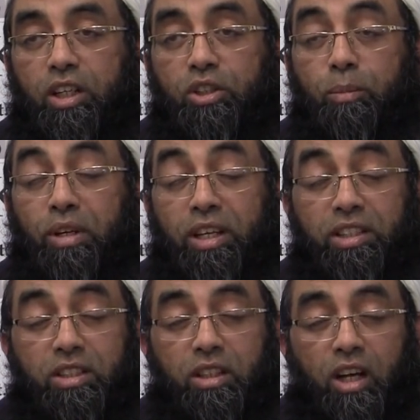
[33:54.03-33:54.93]
So
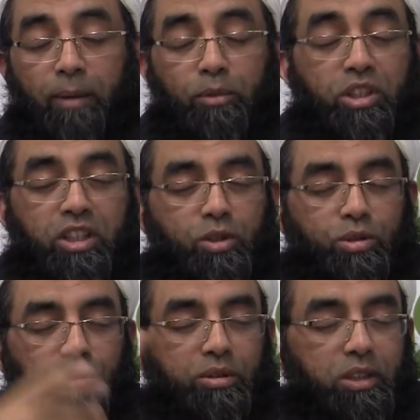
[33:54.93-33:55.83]
please, I'm not here
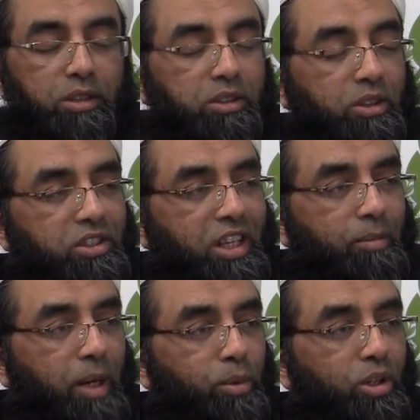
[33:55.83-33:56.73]
to sell
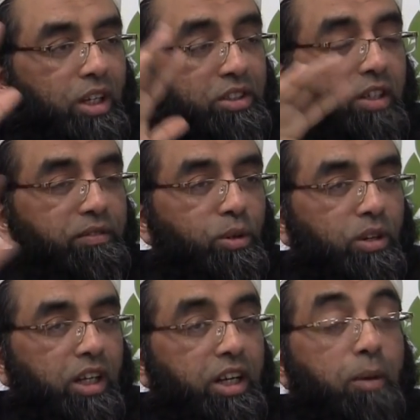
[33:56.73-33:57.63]
my book,
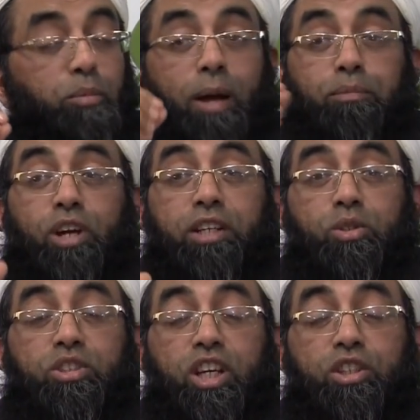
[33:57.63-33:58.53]
astaghfirullah. But I'm trying
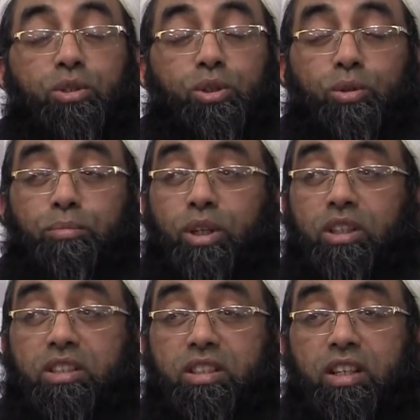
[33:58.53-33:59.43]
to say to you,
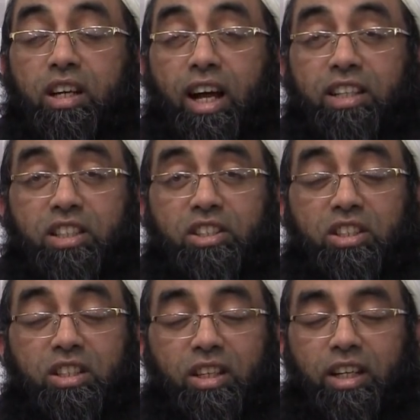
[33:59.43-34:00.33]
brothers and
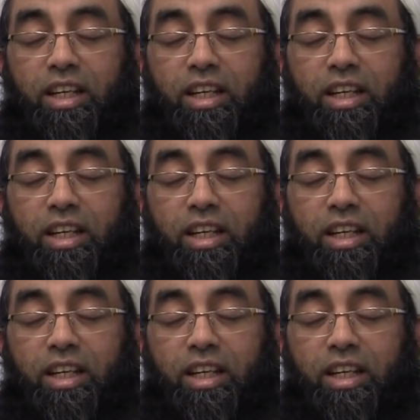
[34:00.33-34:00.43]
sisters,